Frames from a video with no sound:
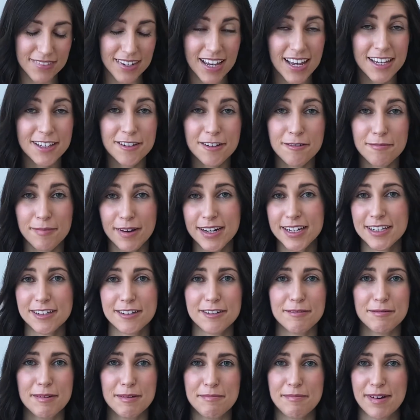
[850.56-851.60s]
and your money could
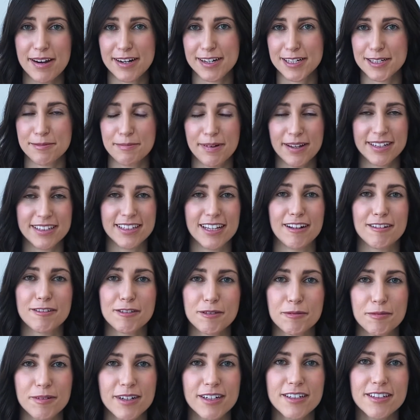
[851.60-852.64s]
be better spent
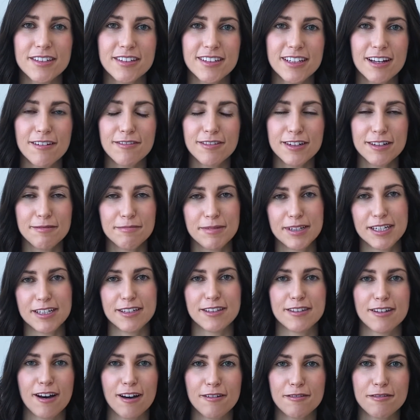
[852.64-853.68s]
elsewhere. So definitely be
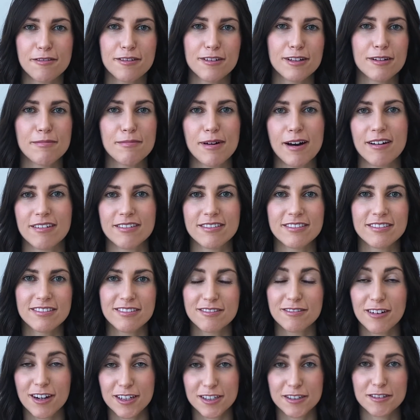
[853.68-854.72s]
thoughtful about
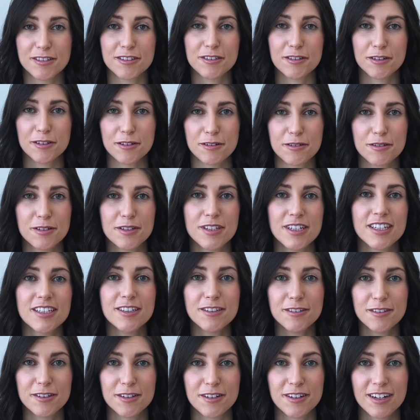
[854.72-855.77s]
what you introduce
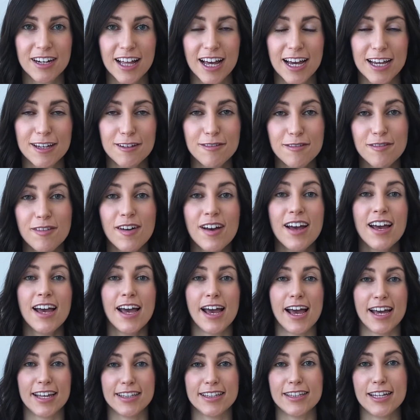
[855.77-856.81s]
into your life,
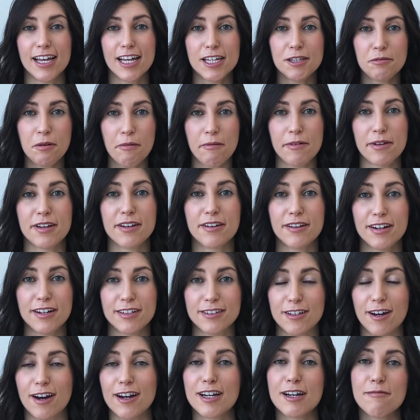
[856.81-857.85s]
and that's what we're gonna
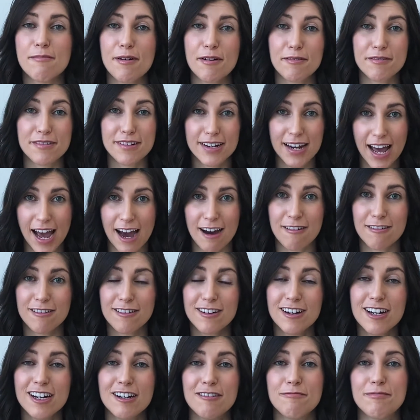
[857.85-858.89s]
talk about now.
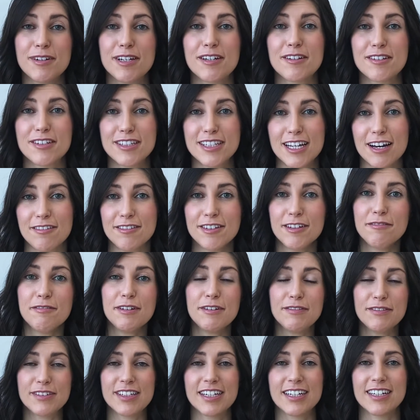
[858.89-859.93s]
Because now that
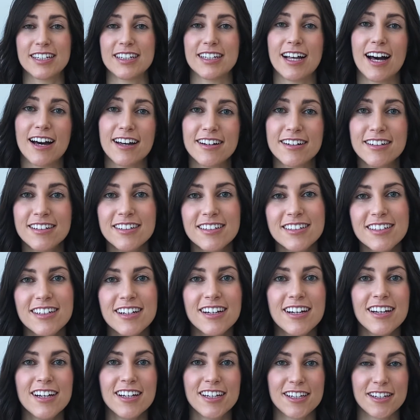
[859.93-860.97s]
we've decluttered,
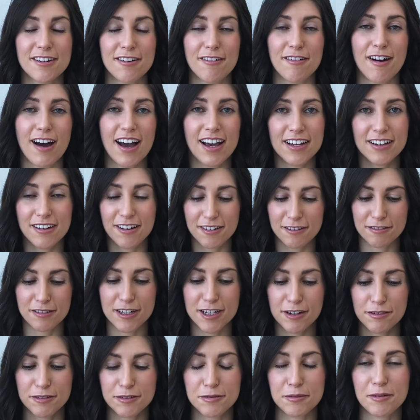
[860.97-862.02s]
I got rid
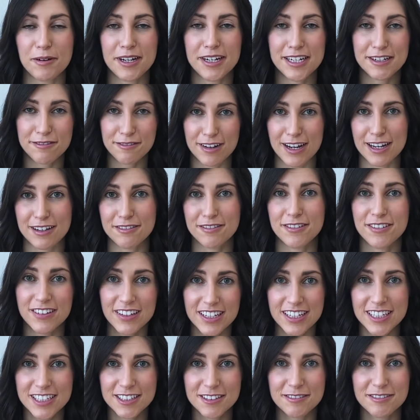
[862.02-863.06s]
of 25
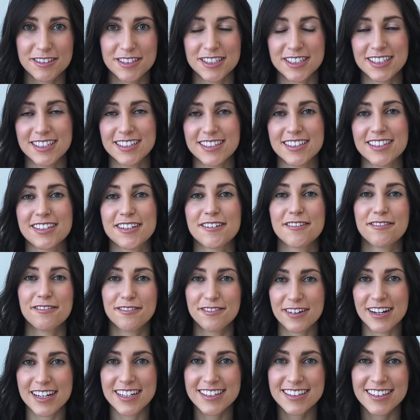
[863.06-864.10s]
things, which is
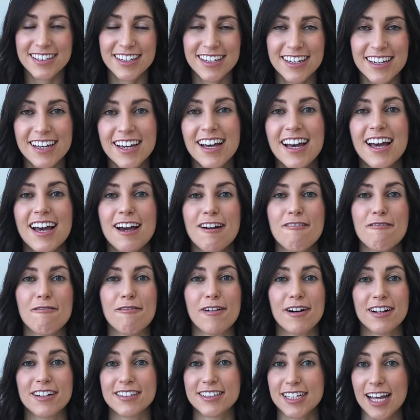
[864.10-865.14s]
crazy.
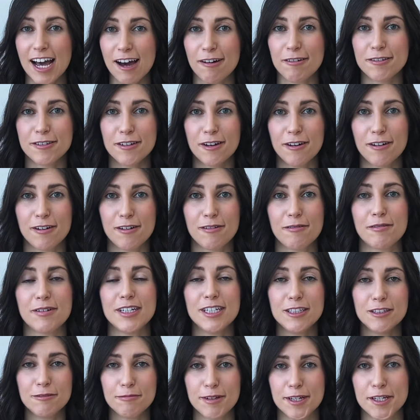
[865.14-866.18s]
Well, now though, we need
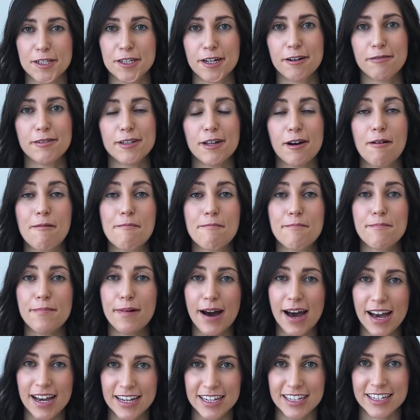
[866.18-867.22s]
to make sure we don't
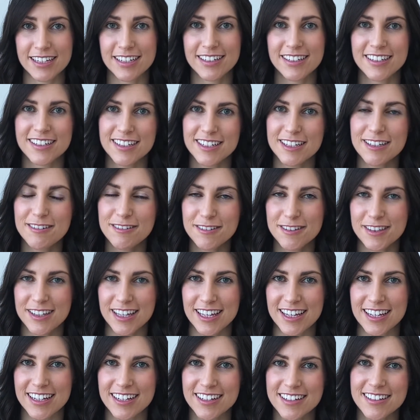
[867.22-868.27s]
buy new
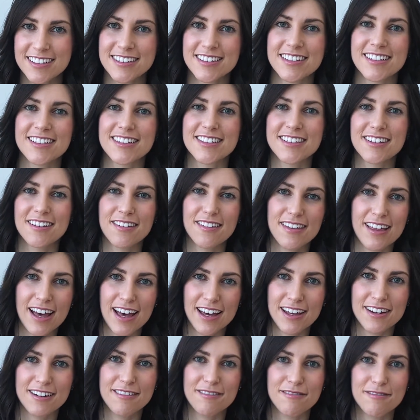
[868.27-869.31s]
things so
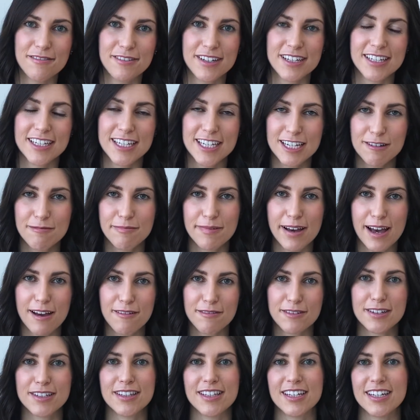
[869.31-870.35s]
that we keep
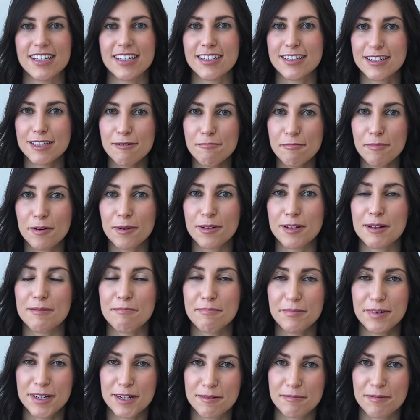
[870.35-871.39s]
everything simple and
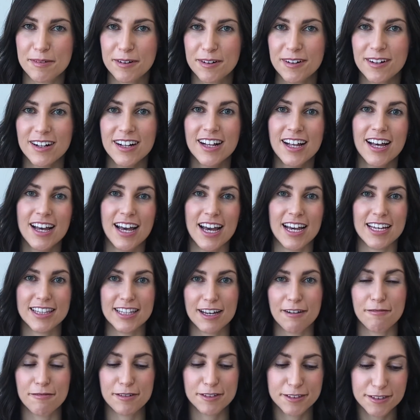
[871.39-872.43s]
minimal, and
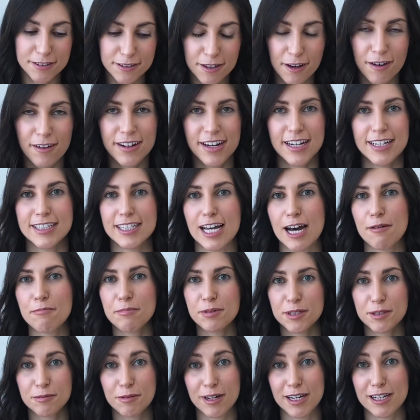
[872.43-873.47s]
that we don't end up
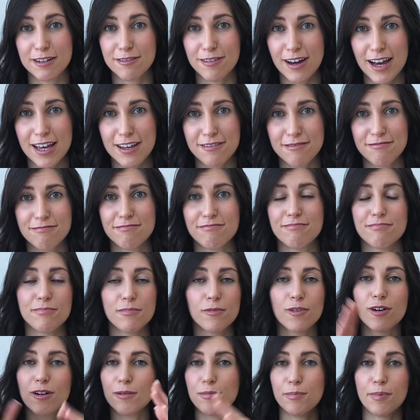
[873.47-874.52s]
with 25
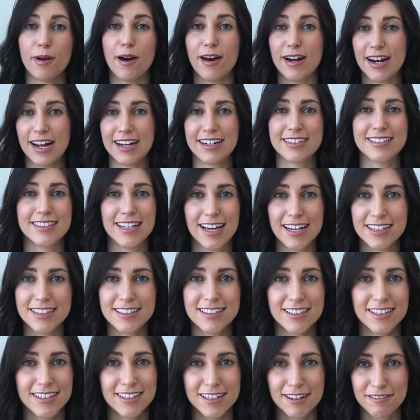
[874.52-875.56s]
more products next
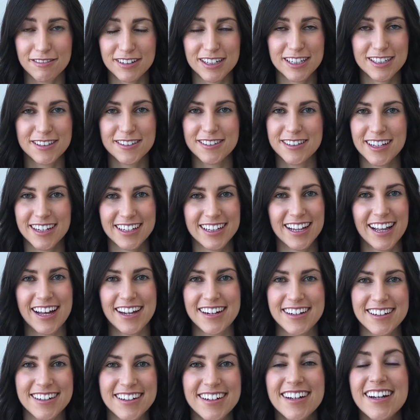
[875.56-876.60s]
year that we need to
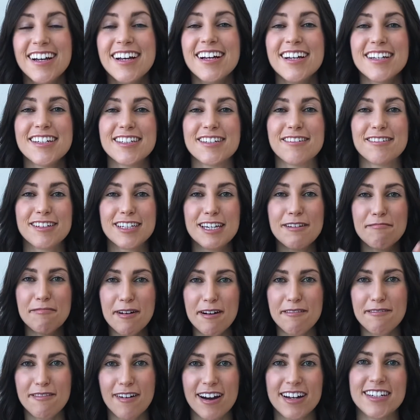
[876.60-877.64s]
declutter. So keep
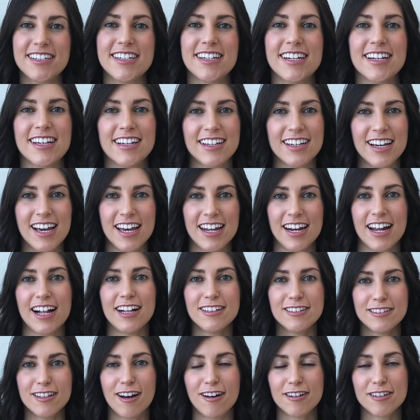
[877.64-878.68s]
on watching, and I'll
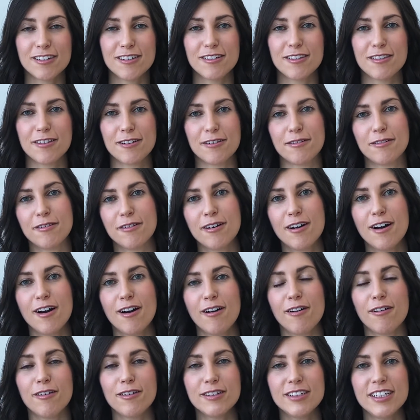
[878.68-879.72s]
talk you through
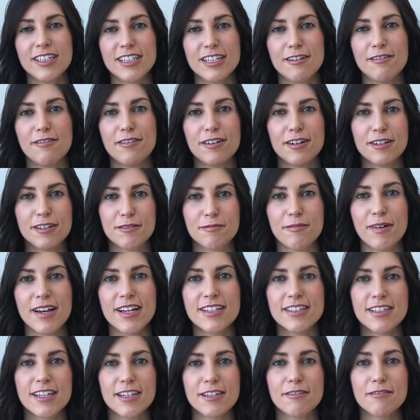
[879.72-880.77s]
all the different
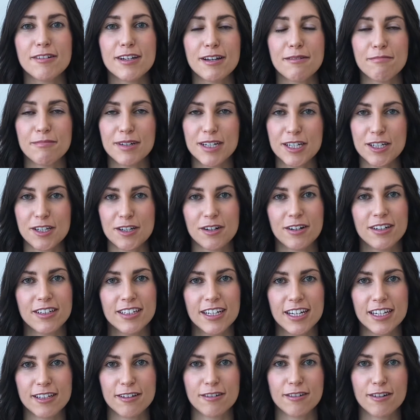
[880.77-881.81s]
ways that you can make sure
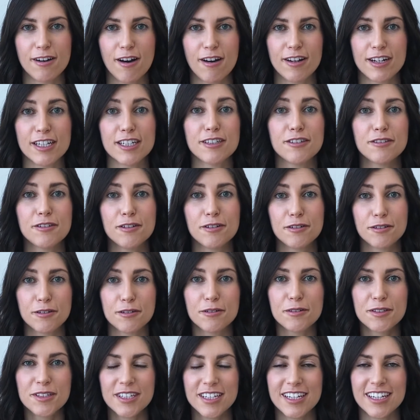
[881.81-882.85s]
that you're not
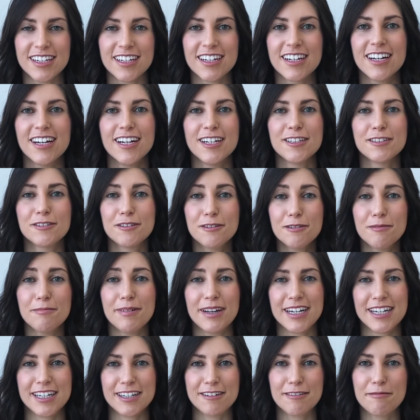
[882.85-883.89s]
introducing too
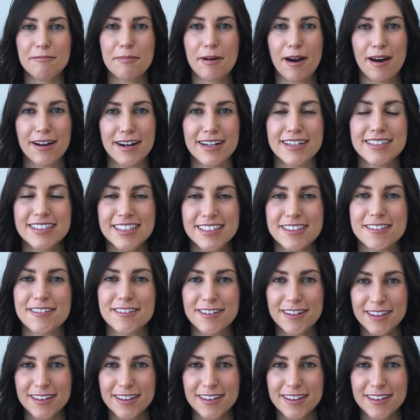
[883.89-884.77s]
many new products into your